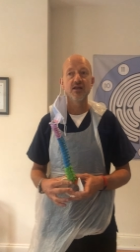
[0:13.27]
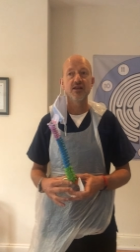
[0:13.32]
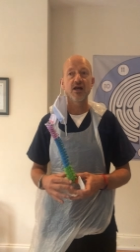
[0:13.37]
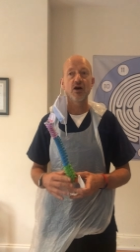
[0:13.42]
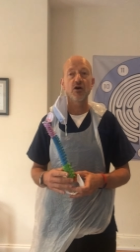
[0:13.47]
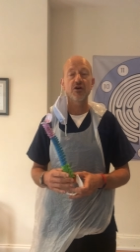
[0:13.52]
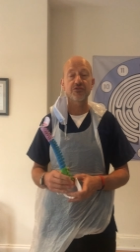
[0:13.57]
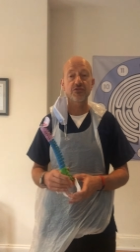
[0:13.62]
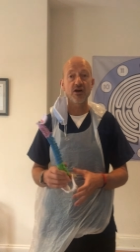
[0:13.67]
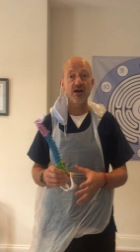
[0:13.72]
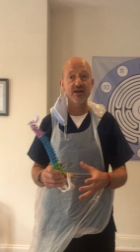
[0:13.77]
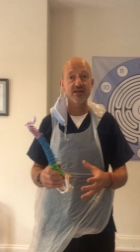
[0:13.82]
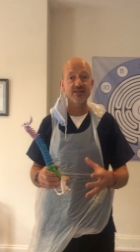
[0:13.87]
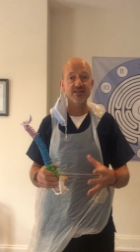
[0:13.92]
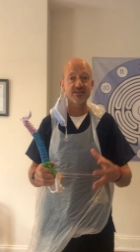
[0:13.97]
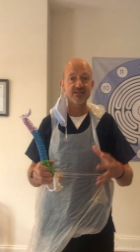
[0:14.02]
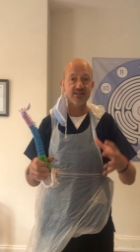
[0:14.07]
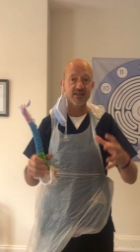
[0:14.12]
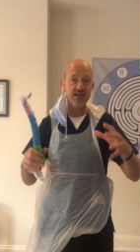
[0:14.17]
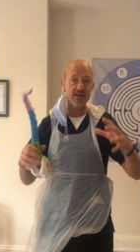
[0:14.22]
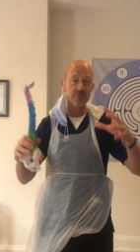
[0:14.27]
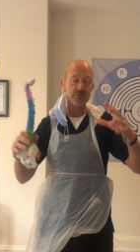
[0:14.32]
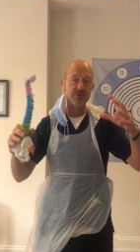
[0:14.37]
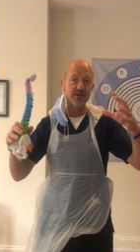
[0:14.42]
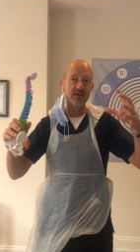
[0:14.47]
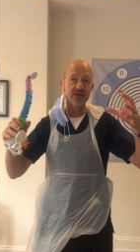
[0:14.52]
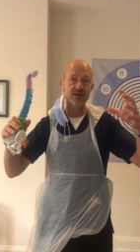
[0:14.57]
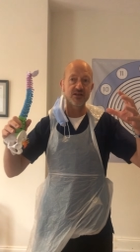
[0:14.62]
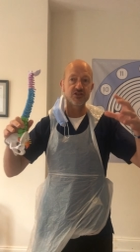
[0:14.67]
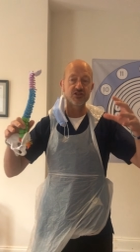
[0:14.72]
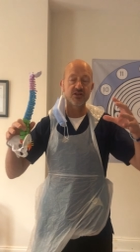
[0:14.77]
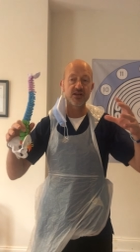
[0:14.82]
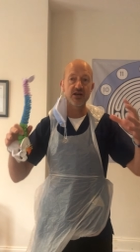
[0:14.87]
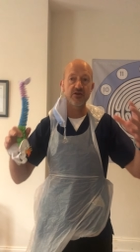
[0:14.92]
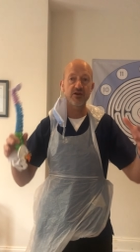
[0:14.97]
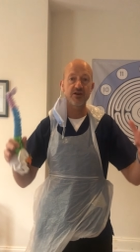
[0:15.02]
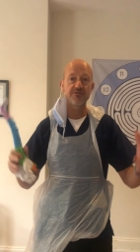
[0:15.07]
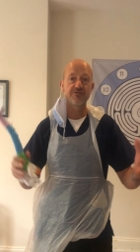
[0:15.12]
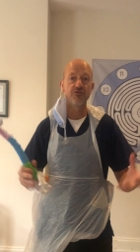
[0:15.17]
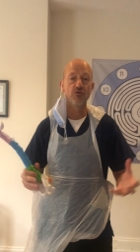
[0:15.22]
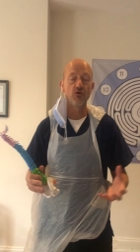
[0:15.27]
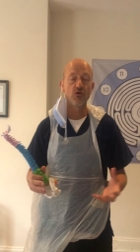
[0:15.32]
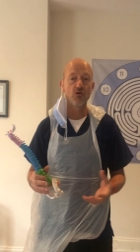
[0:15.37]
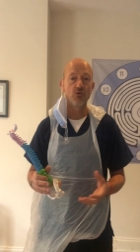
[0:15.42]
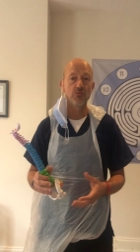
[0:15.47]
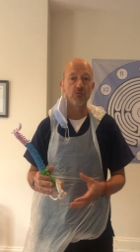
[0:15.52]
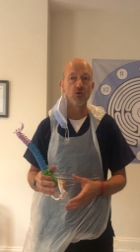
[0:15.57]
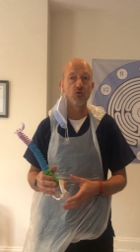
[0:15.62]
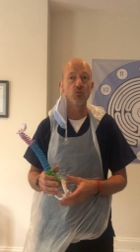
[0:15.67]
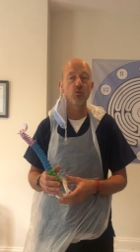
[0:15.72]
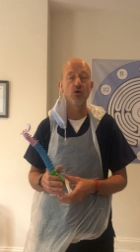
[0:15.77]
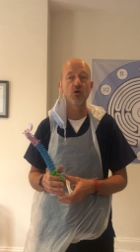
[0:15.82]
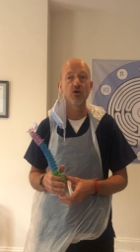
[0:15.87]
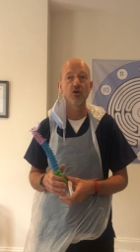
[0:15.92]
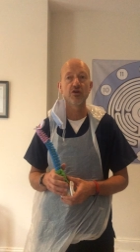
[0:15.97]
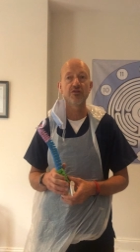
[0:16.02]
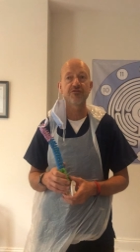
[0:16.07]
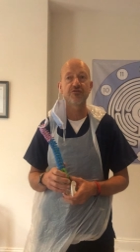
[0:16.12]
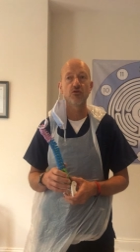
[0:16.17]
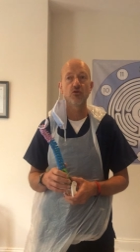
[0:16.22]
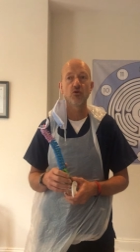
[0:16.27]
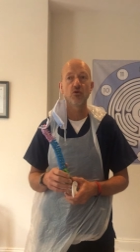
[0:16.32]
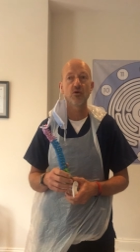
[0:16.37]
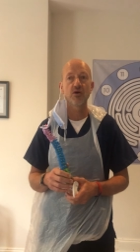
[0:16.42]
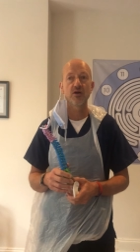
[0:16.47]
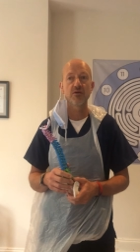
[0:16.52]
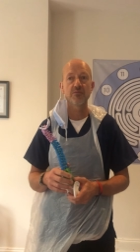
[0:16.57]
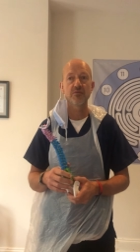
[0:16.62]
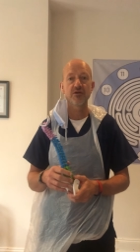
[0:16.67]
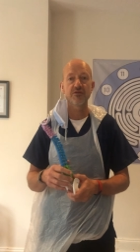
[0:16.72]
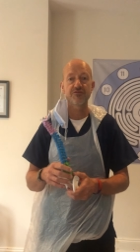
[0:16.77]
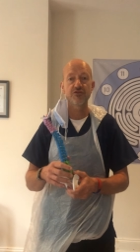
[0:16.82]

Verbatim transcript: Now, arthritis can be a generic form or word for um,